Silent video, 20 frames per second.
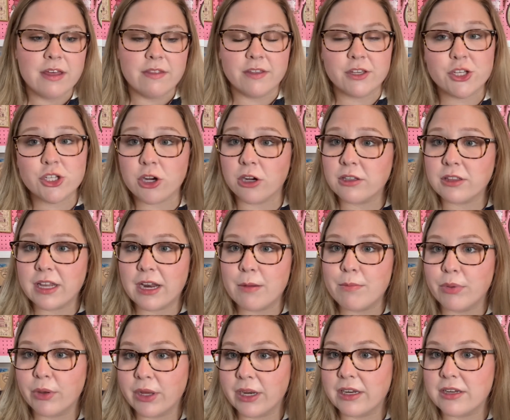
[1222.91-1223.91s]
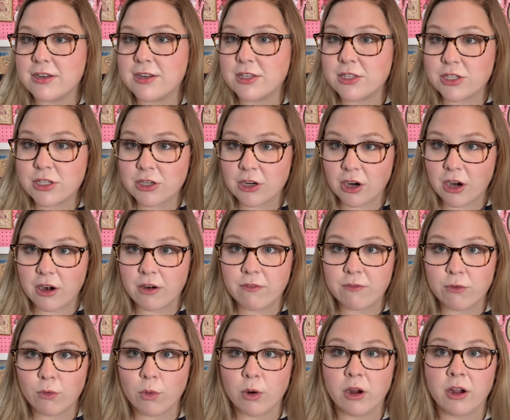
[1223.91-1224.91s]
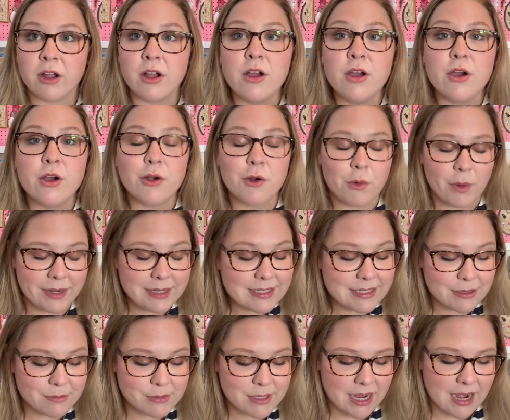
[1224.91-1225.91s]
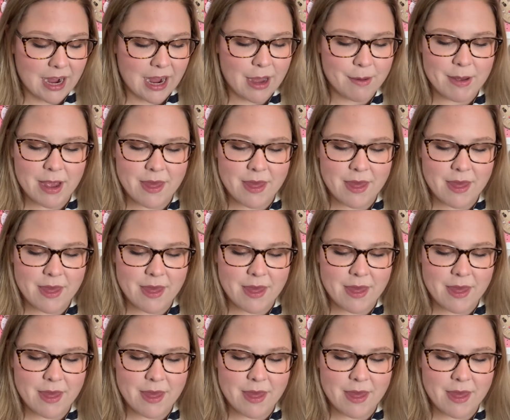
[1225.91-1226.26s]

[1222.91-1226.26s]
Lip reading: the shirt that I'm planning to start for quite some time,